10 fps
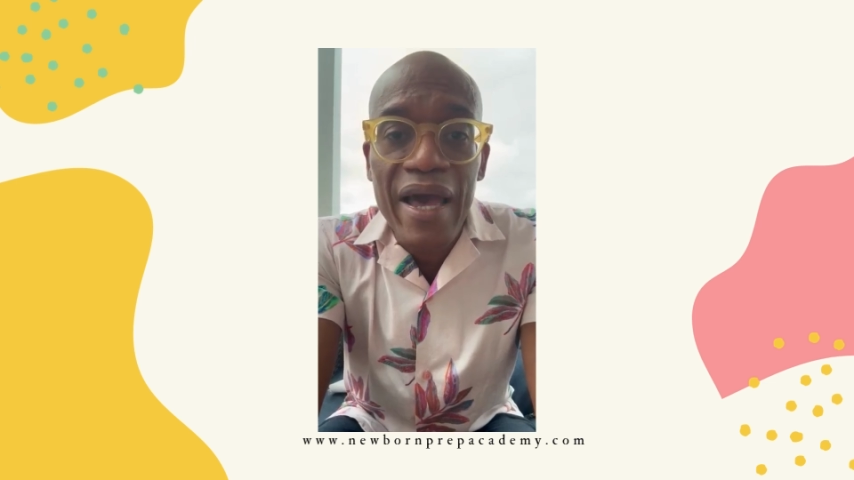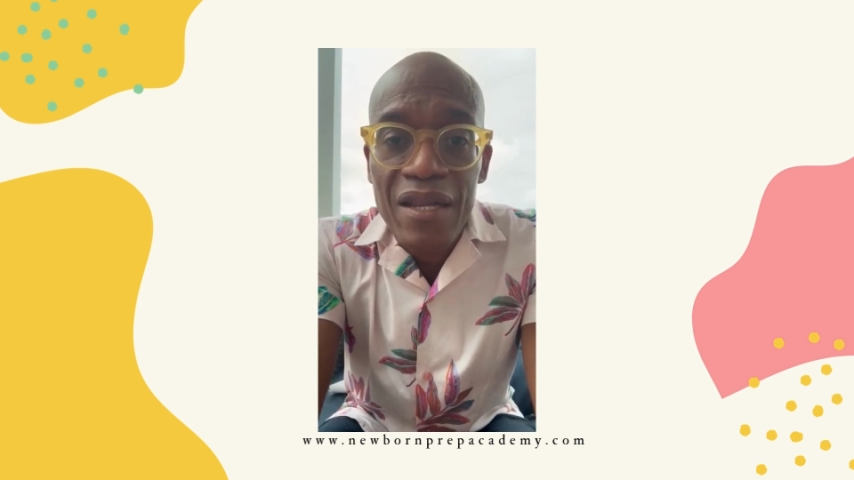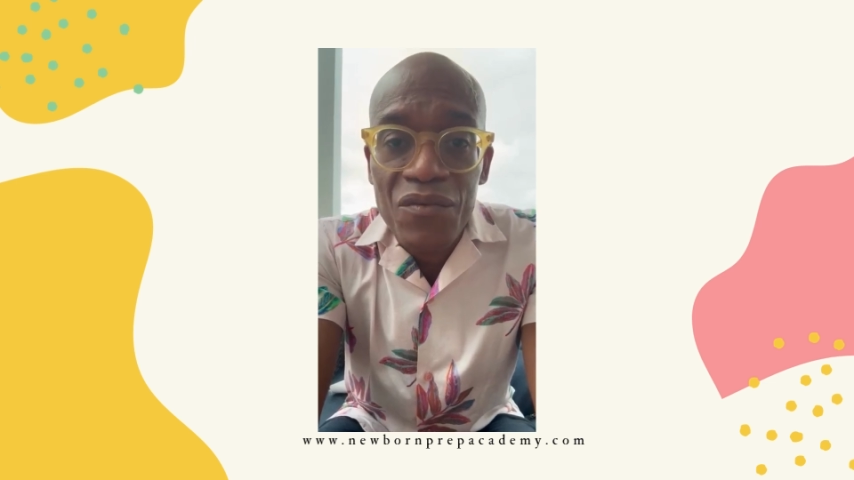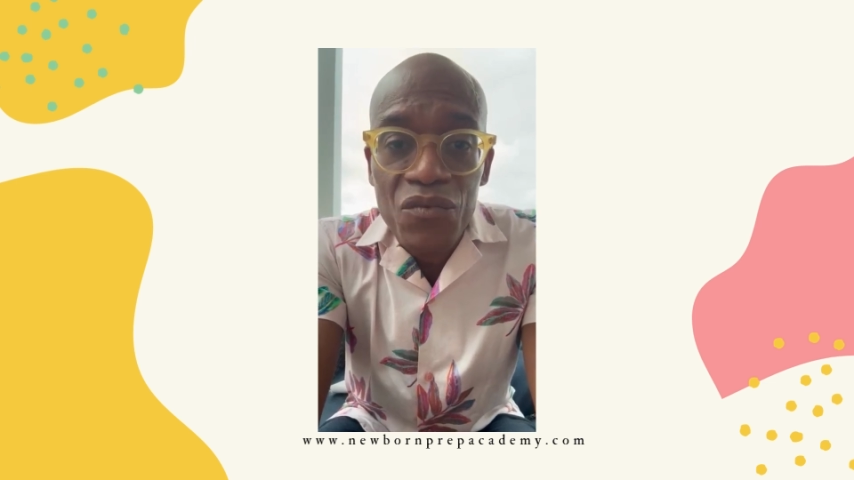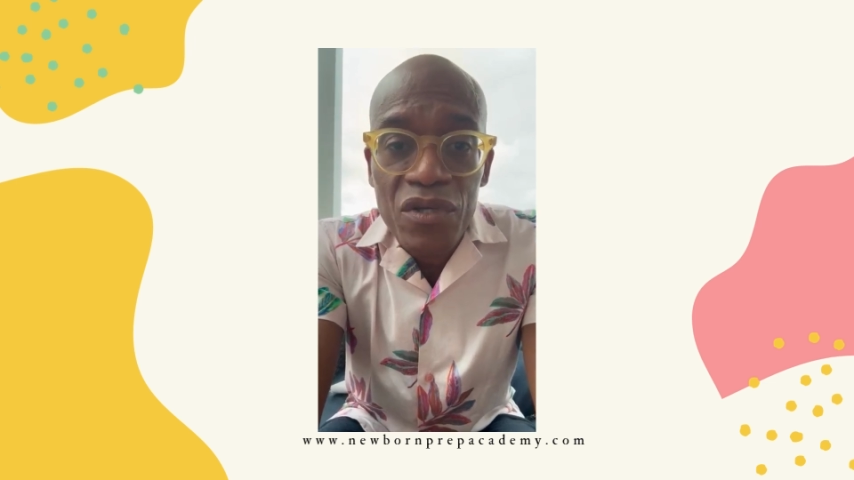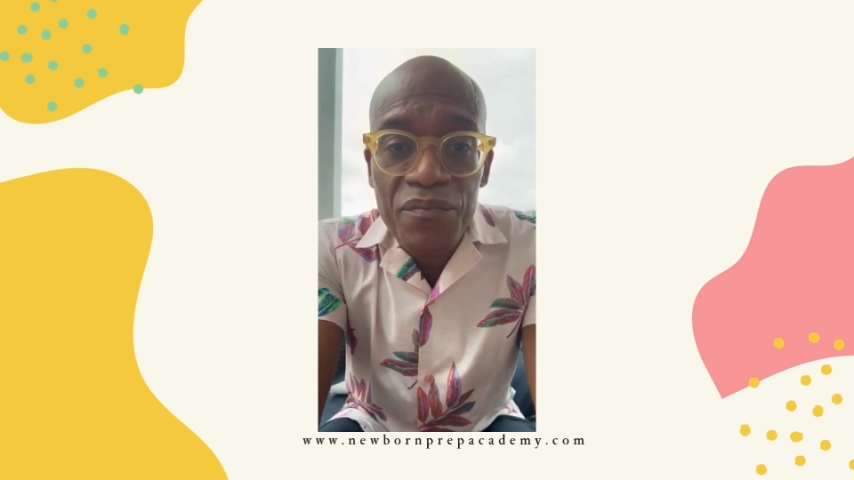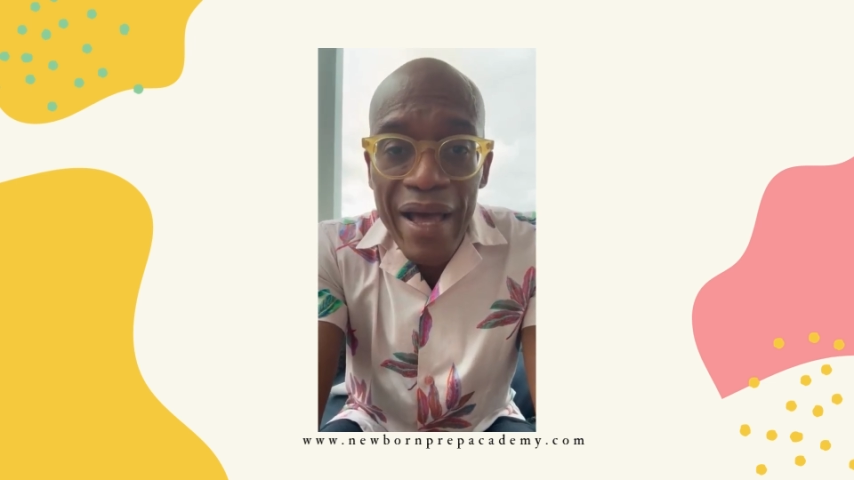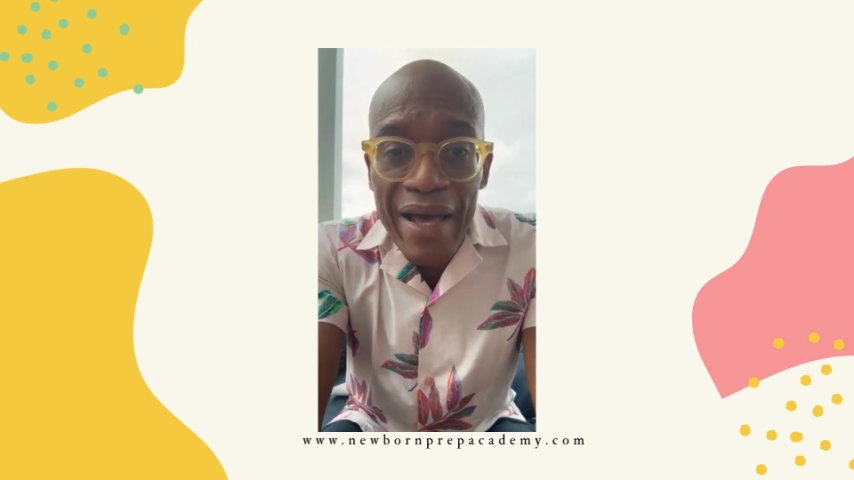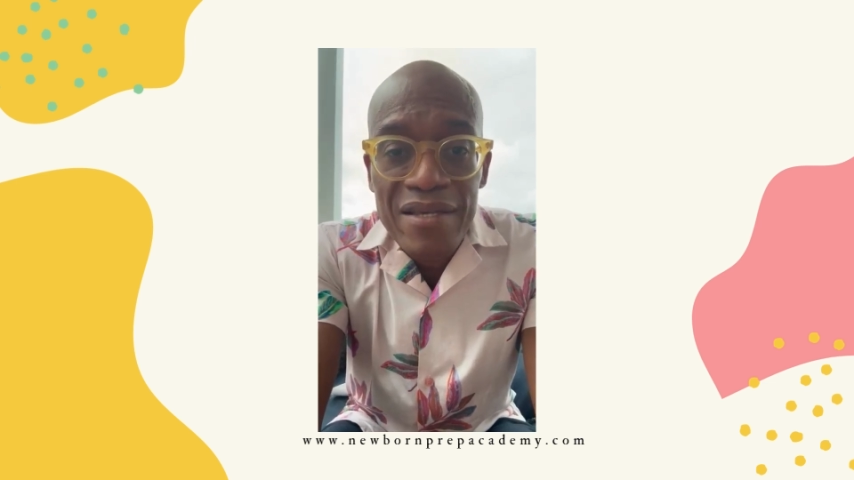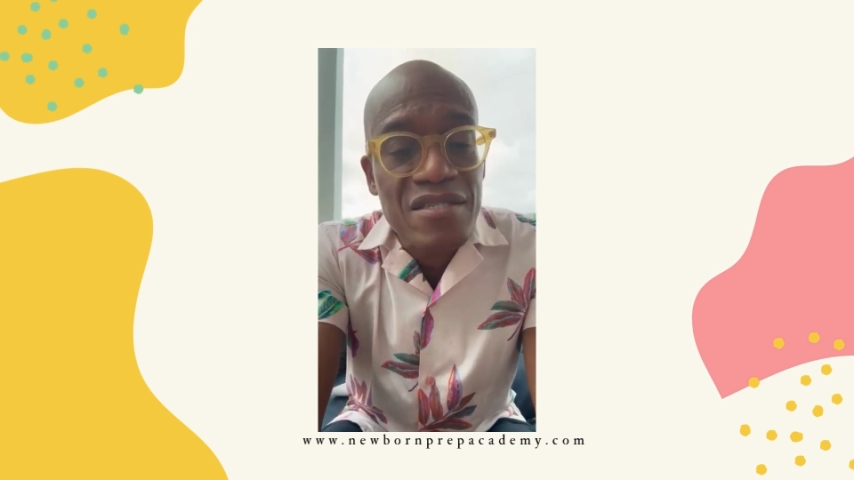and will
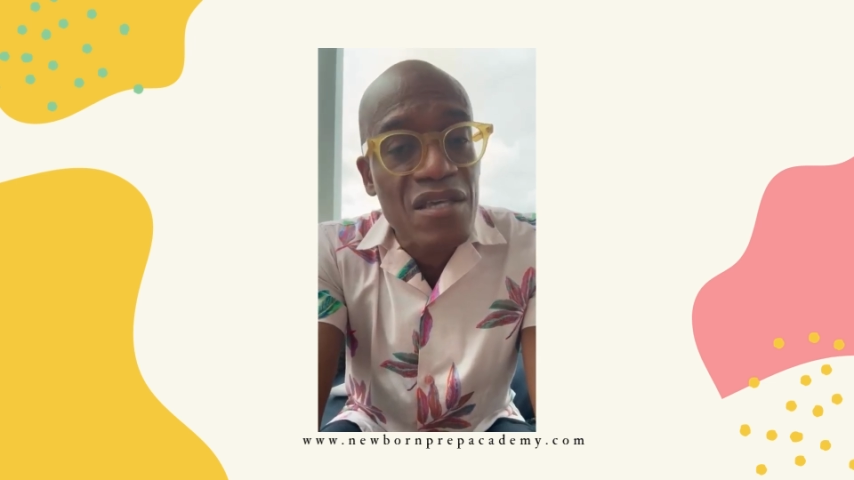pass